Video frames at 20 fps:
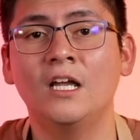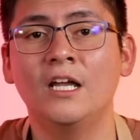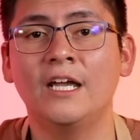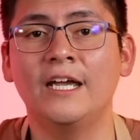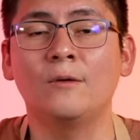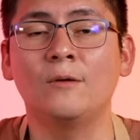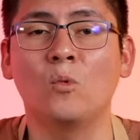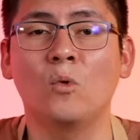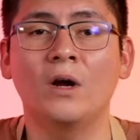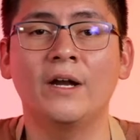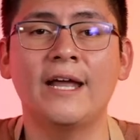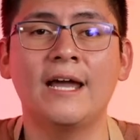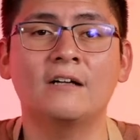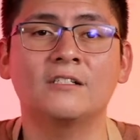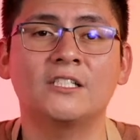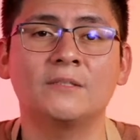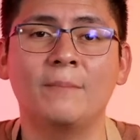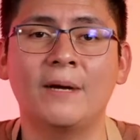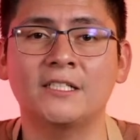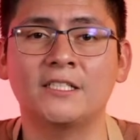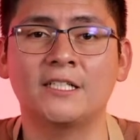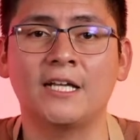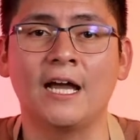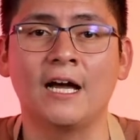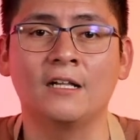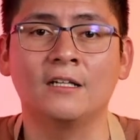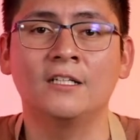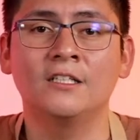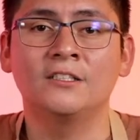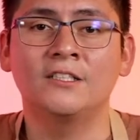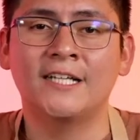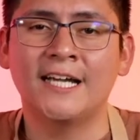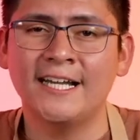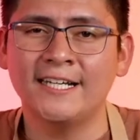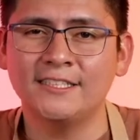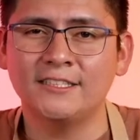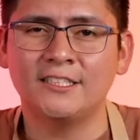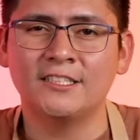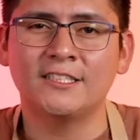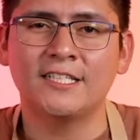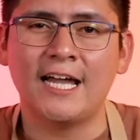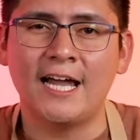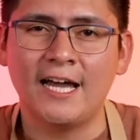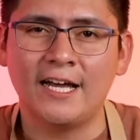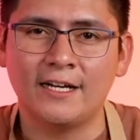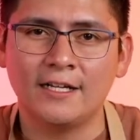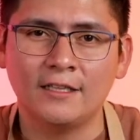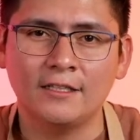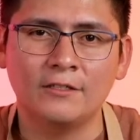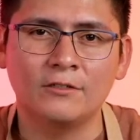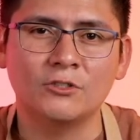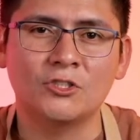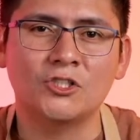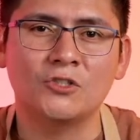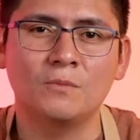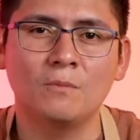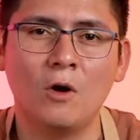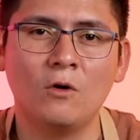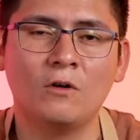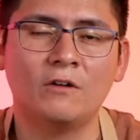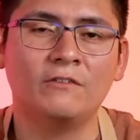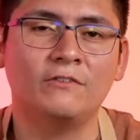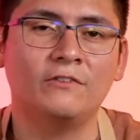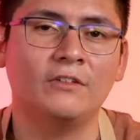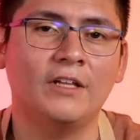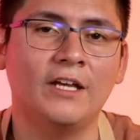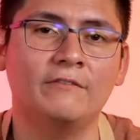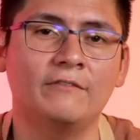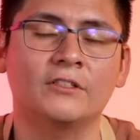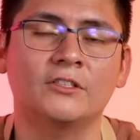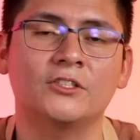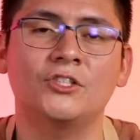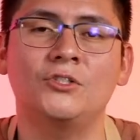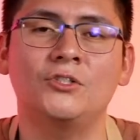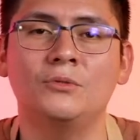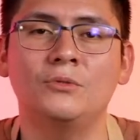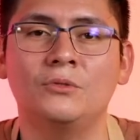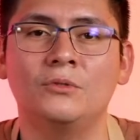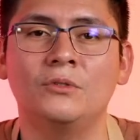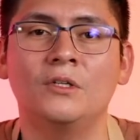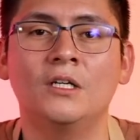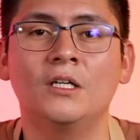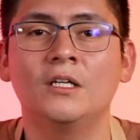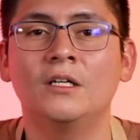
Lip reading: and 1 ounce mezcal to kind of just add a little smoke flavor to